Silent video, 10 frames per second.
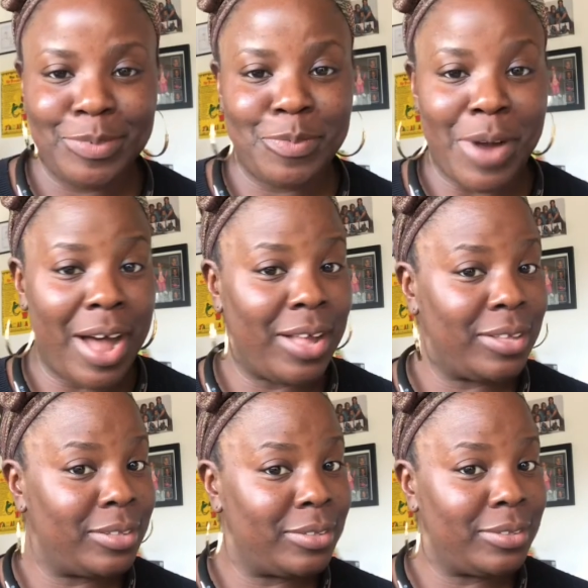
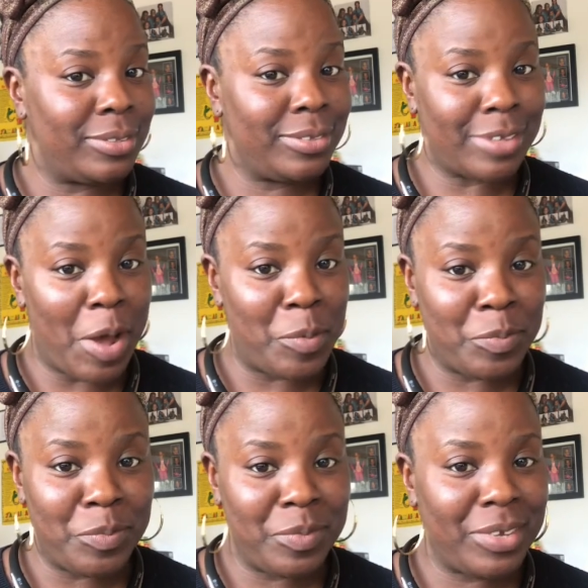while
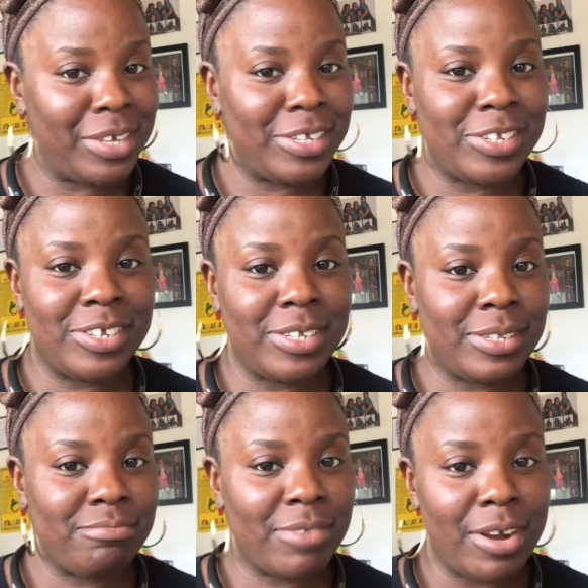some is
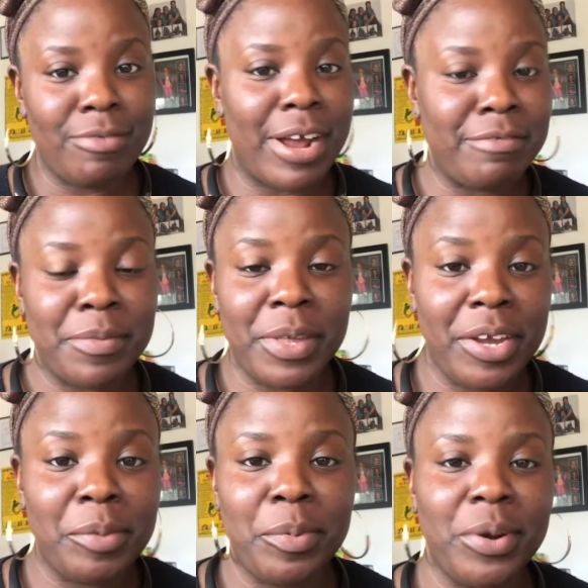just a ride from the
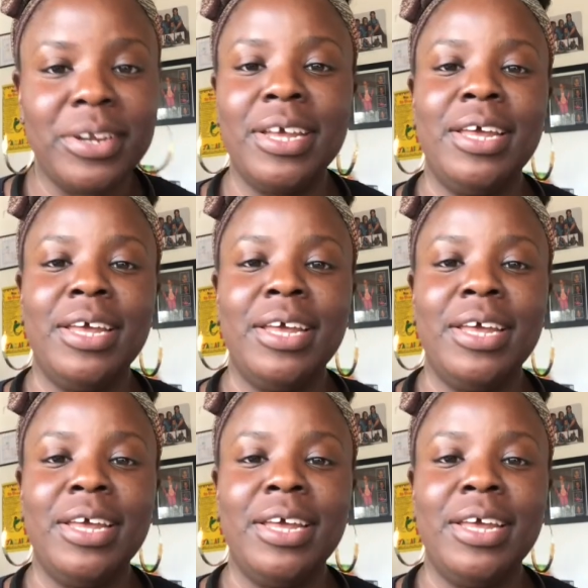airport.